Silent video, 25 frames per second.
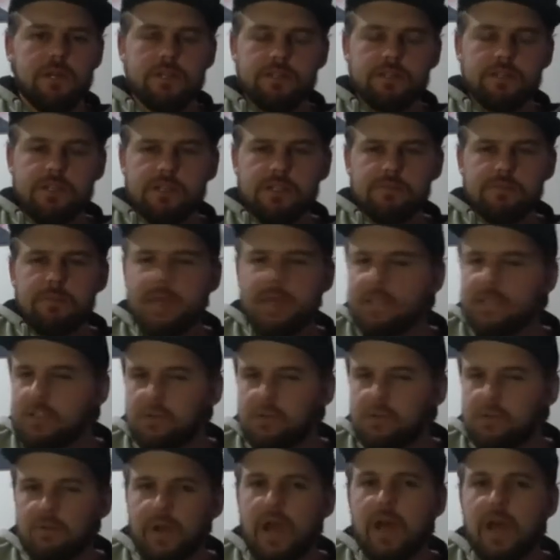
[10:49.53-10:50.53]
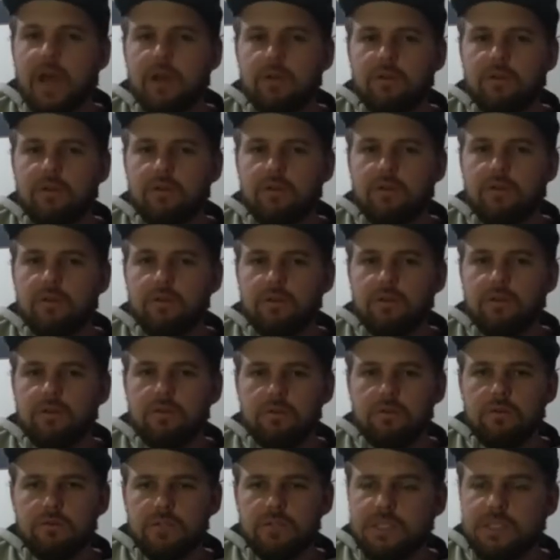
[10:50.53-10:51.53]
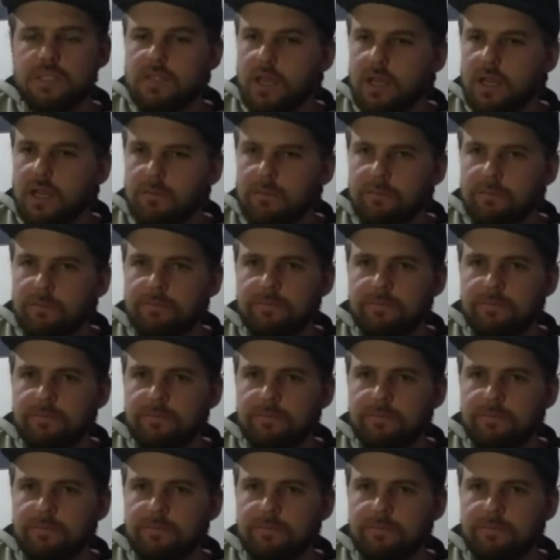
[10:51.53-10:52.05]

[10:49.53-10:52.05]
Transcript: Just mess around, just kind of